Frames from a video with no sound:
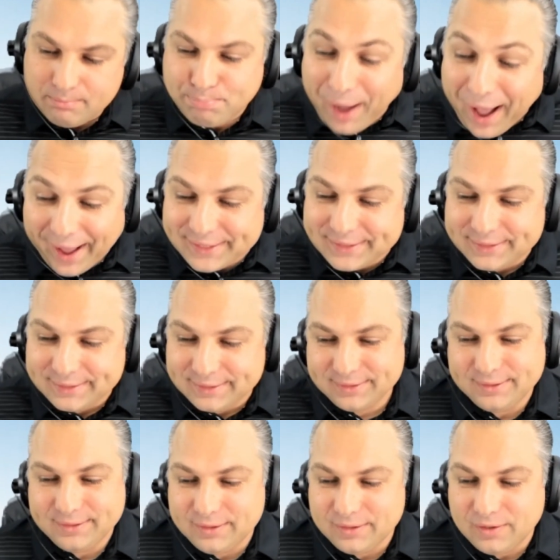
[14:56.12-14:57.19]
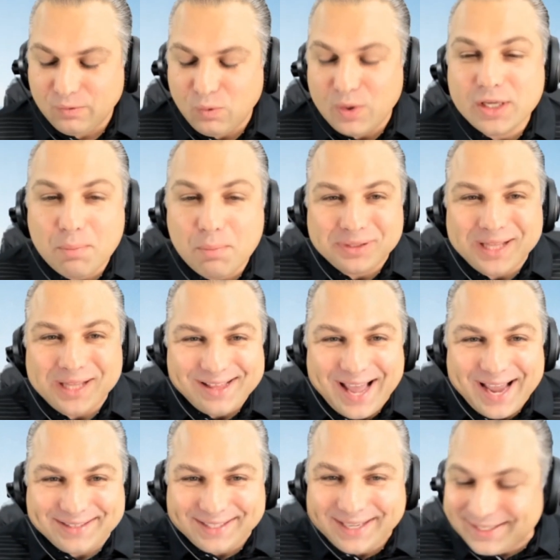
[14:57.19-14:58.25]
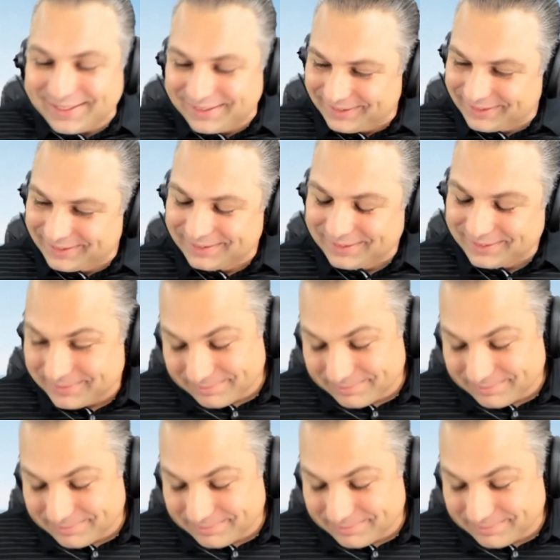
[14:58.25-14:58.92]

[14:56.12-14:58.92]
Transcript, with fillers: But when you play like this,